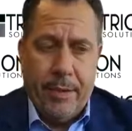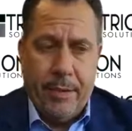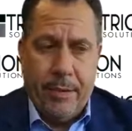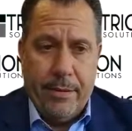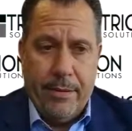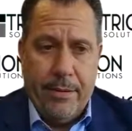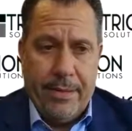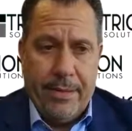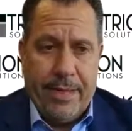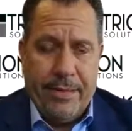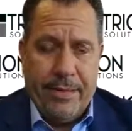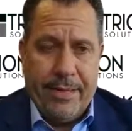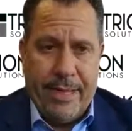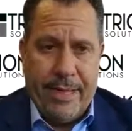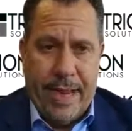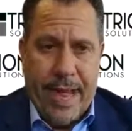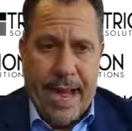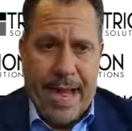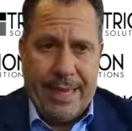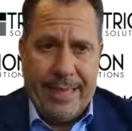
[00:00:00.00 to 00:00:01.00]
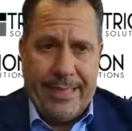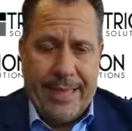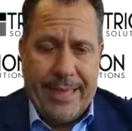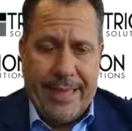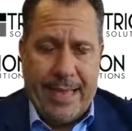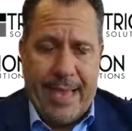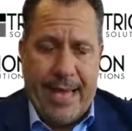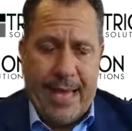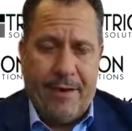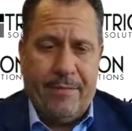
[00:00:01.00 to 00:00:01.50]
is not to
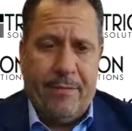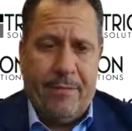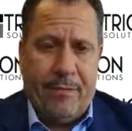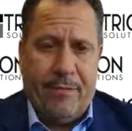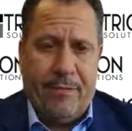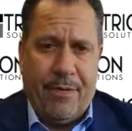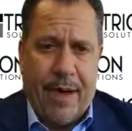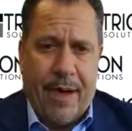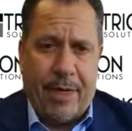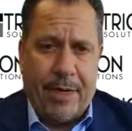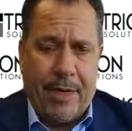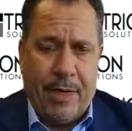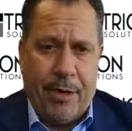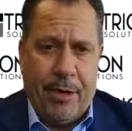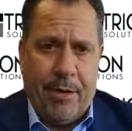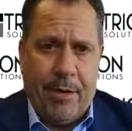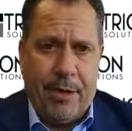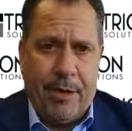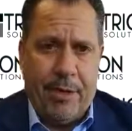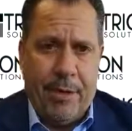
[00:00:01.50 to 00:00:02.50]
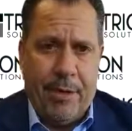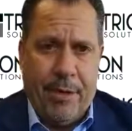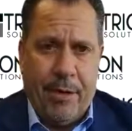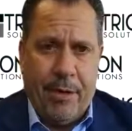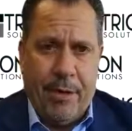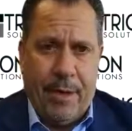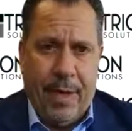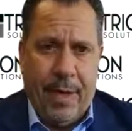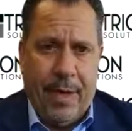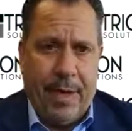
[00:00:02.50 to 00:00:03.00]
have an effect on
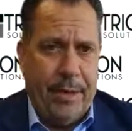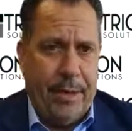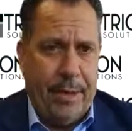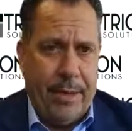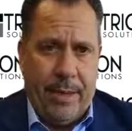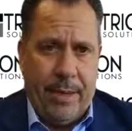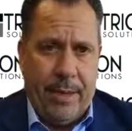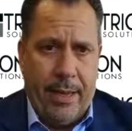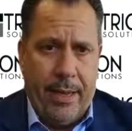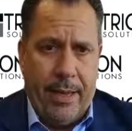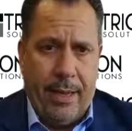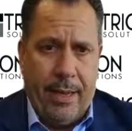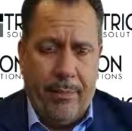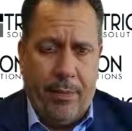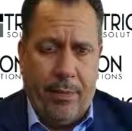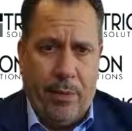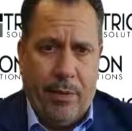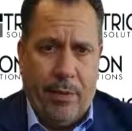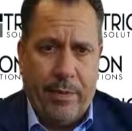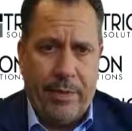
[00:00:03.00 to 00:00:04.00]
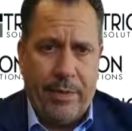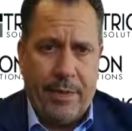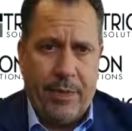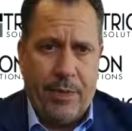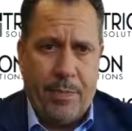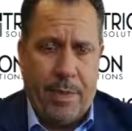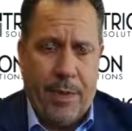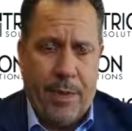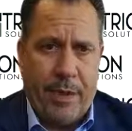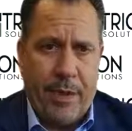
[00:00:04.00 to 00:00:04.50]
any employer's
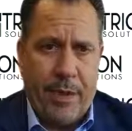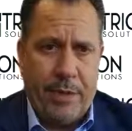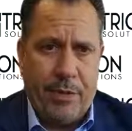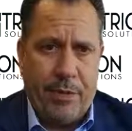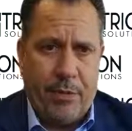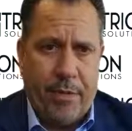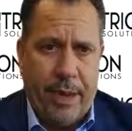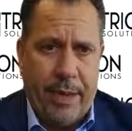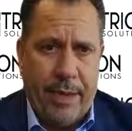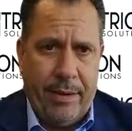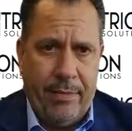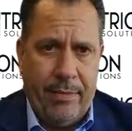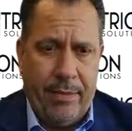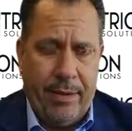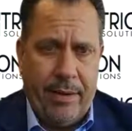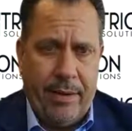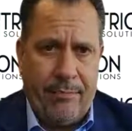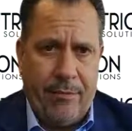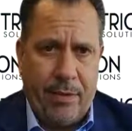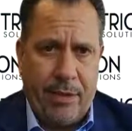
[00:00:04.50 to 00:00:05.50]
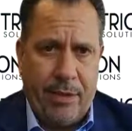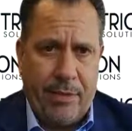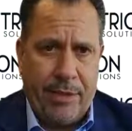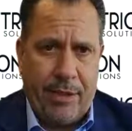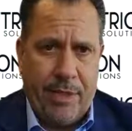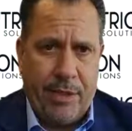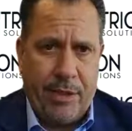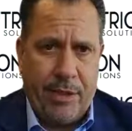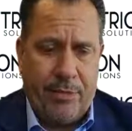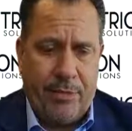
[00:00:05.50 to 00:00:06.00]
experience rate for those
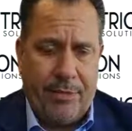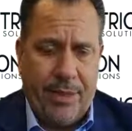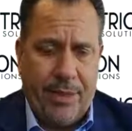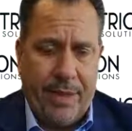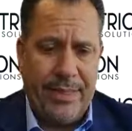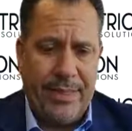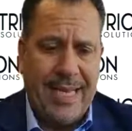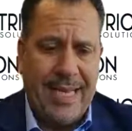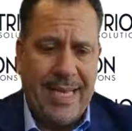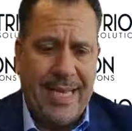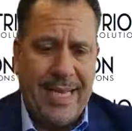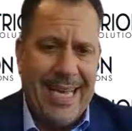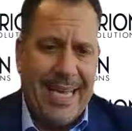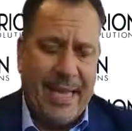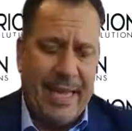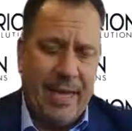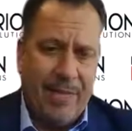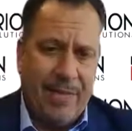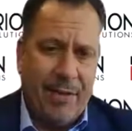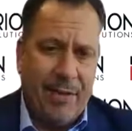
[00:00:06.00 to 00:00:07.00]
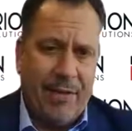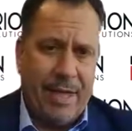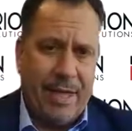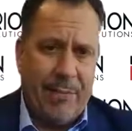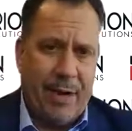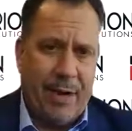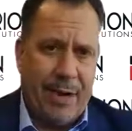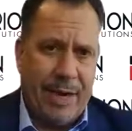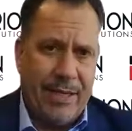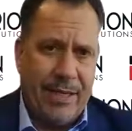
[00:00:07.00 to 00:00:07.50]
additional funds, even though that
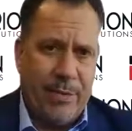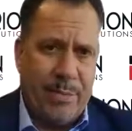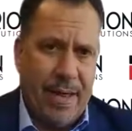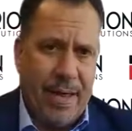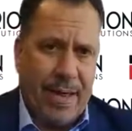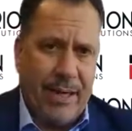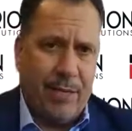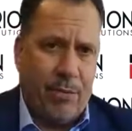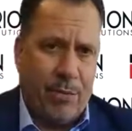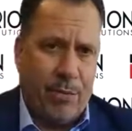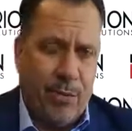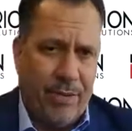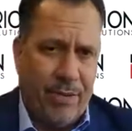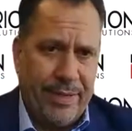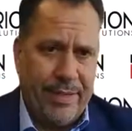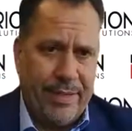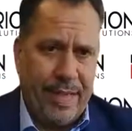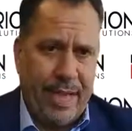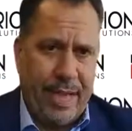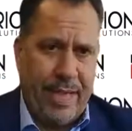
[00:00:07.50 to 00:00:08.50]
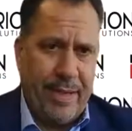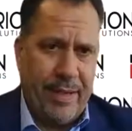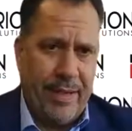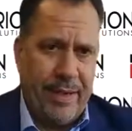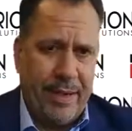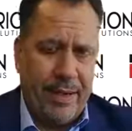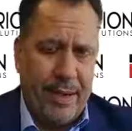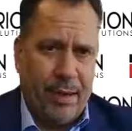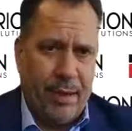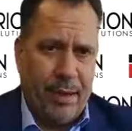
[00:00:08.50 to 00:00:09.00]
money is paid through the state
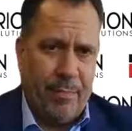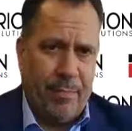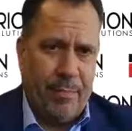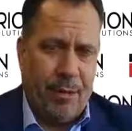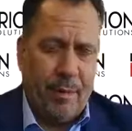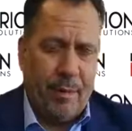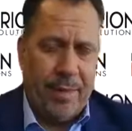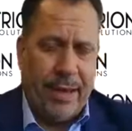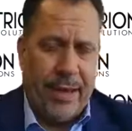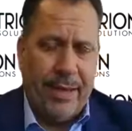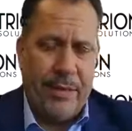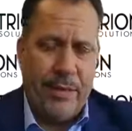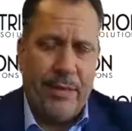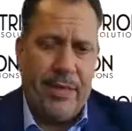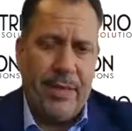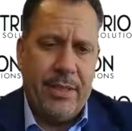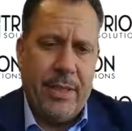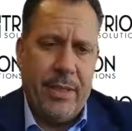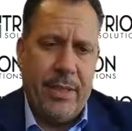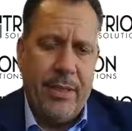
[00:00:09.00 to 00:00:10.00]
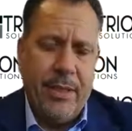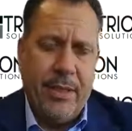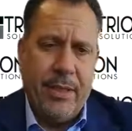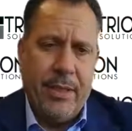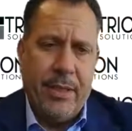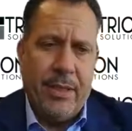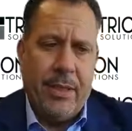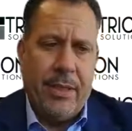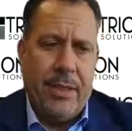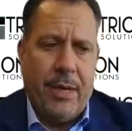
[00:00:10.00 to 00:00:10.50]
unemployment agency.
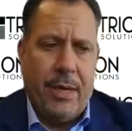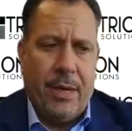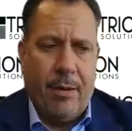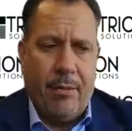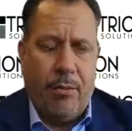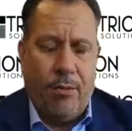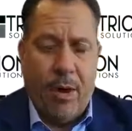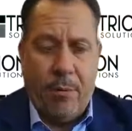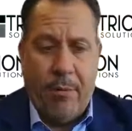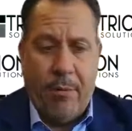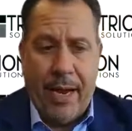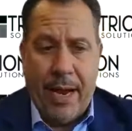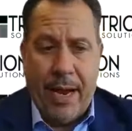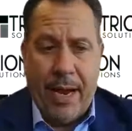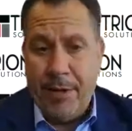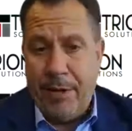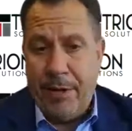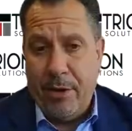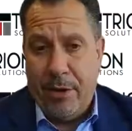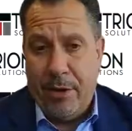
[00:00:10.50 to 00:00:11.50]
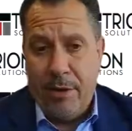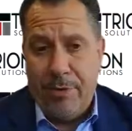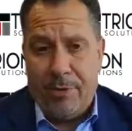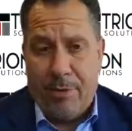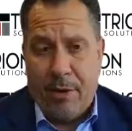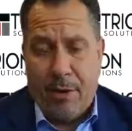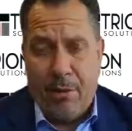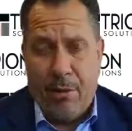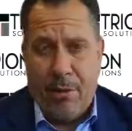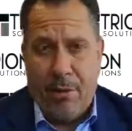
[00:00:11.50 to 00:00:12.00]
What we are doing
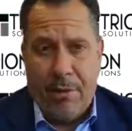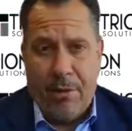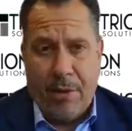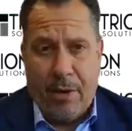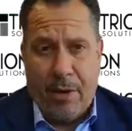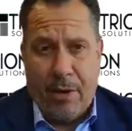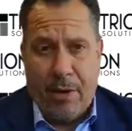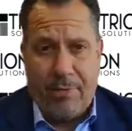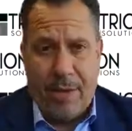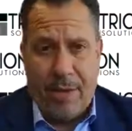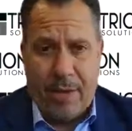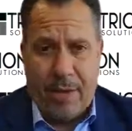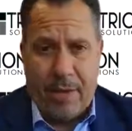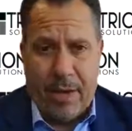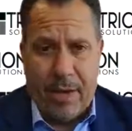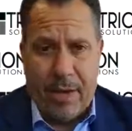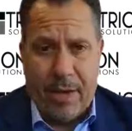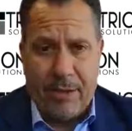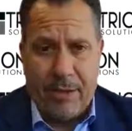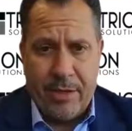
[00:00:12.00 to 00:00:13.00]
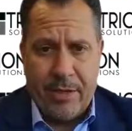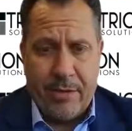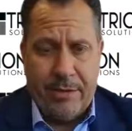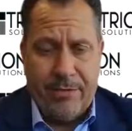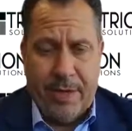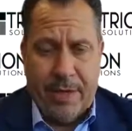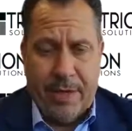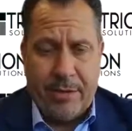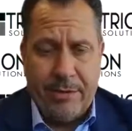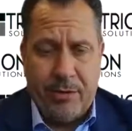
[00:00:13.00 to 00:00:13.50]
with all of our clients
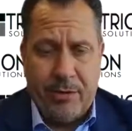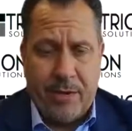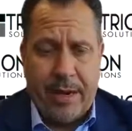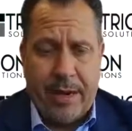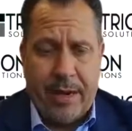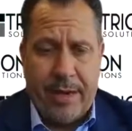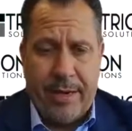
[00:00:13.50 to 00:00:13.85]
in Tryon